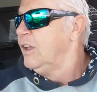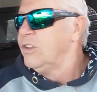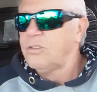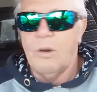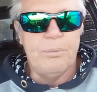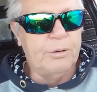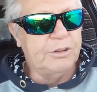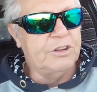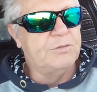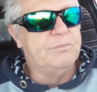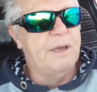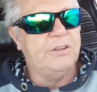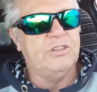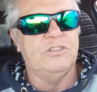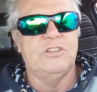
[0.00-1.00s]
So I put this
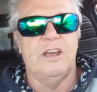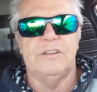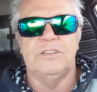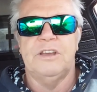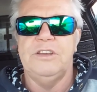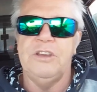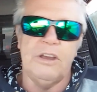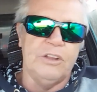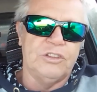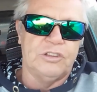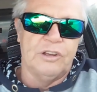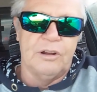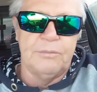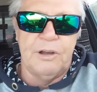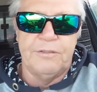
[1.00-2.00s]
message out there. You can
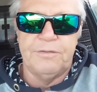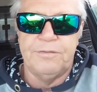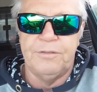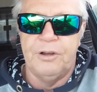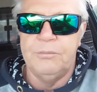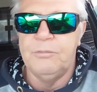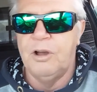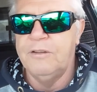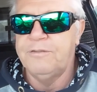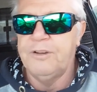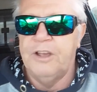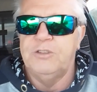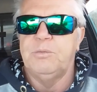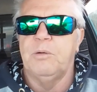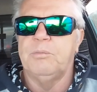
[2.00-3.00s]
see it on my
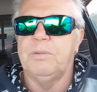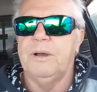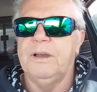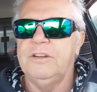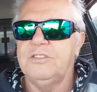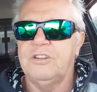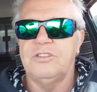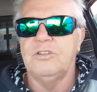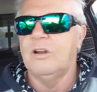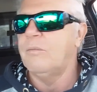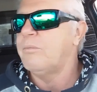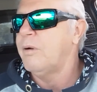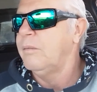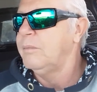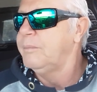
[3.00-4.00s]
Facebook page. That's not
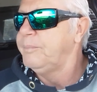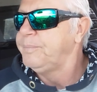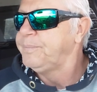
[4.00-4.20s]
a problem.